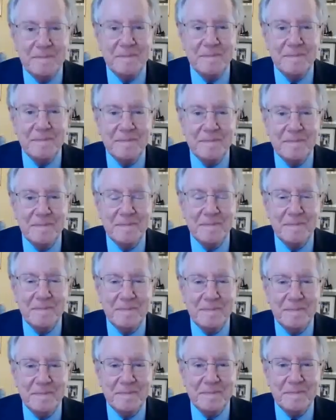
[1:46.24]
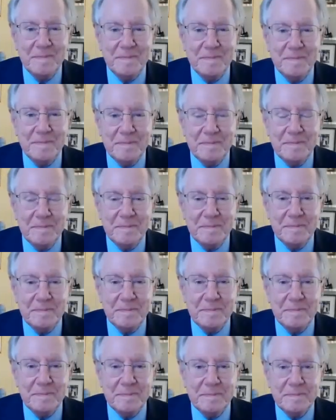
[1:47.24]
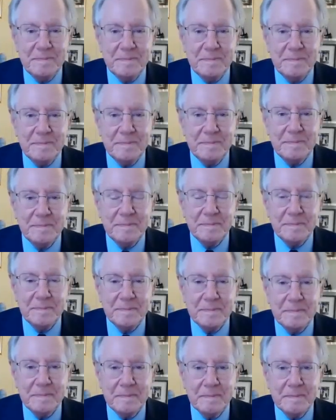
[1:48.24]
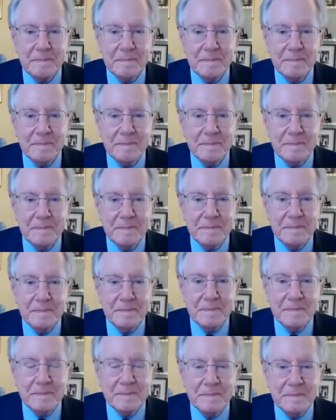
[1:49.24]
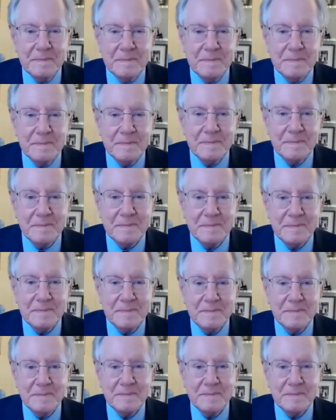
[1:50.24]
(not speaking)